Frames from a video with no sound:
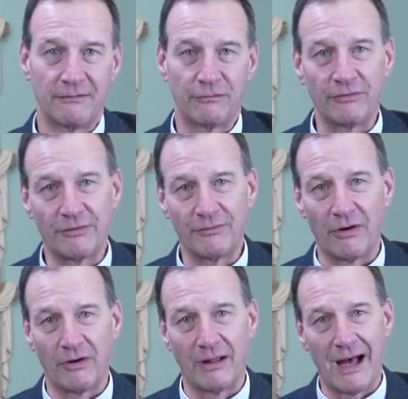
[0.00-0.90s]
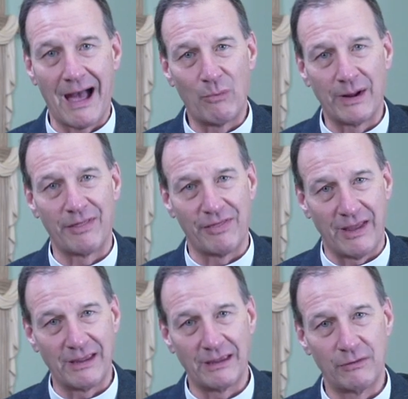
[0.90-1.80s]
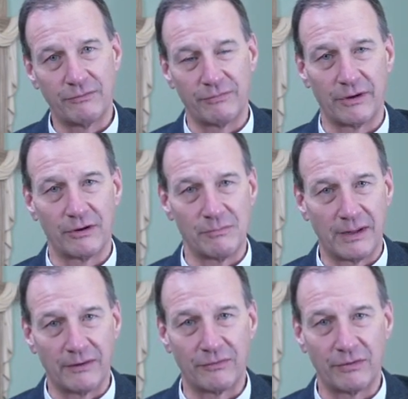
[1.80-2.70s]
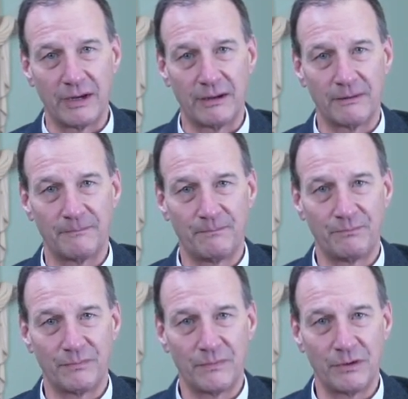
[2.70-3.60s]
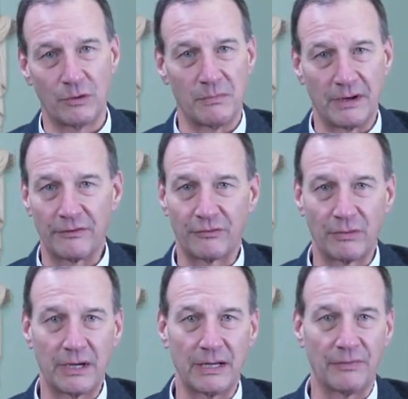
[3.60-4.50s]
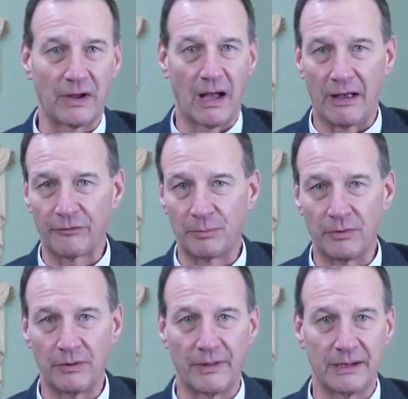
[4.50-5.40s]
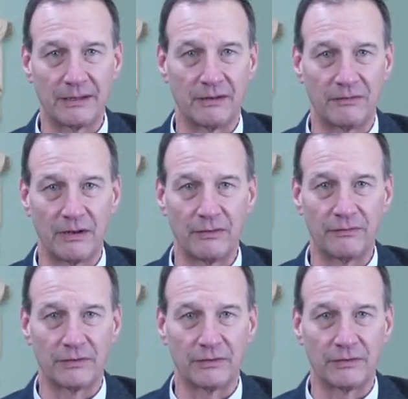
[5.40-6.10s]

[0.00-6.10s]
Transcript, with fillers: First of all, I want to thank you for your ministry, your ministry in the gospel that continues